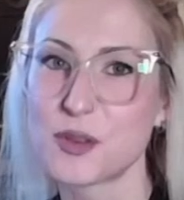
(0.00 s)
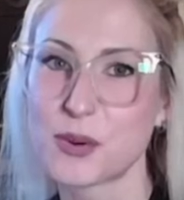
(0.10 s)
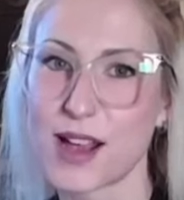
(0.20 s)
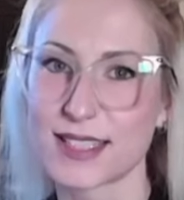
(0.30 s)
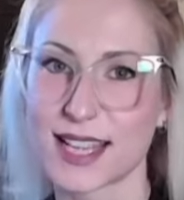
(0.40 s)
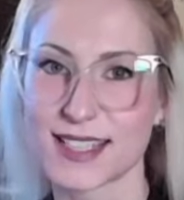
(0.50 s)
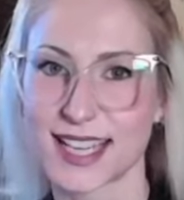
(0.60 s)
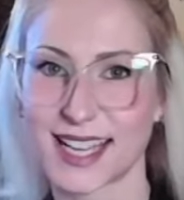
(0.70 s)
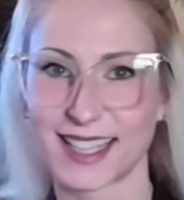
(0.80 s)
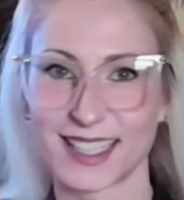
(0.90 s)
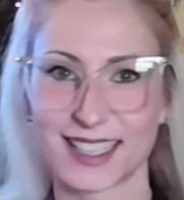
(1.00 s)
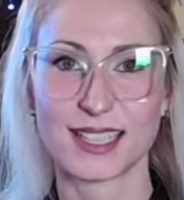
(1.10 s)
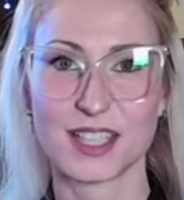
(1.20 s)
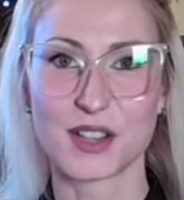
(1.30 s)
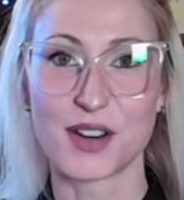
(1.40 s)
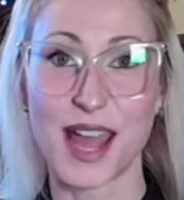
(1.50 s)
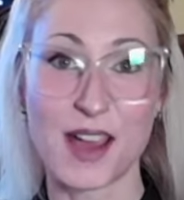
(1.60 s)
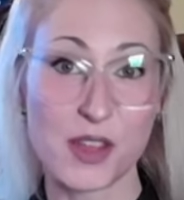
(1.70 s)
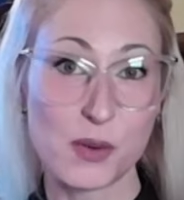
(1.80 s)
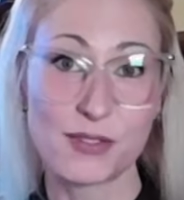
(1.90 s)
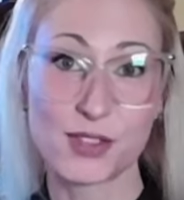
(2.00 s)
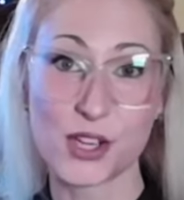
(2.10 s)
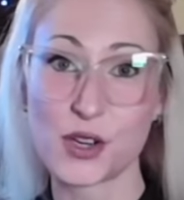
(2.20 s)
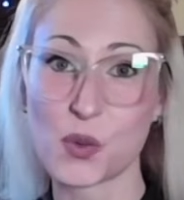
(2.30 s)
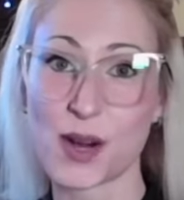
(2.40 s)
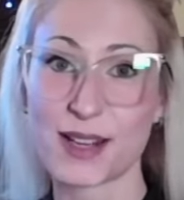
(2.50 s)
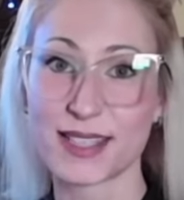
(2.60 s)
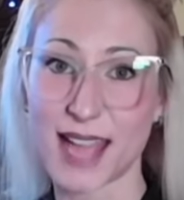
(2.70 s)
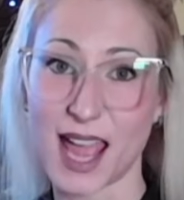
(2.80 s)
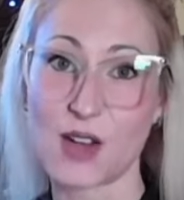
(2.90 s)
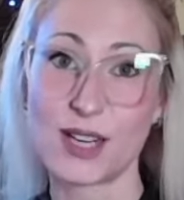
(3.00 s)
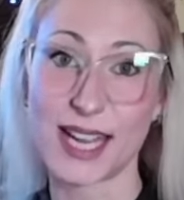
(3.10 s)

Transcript: Processing. So now that we've learned what a sound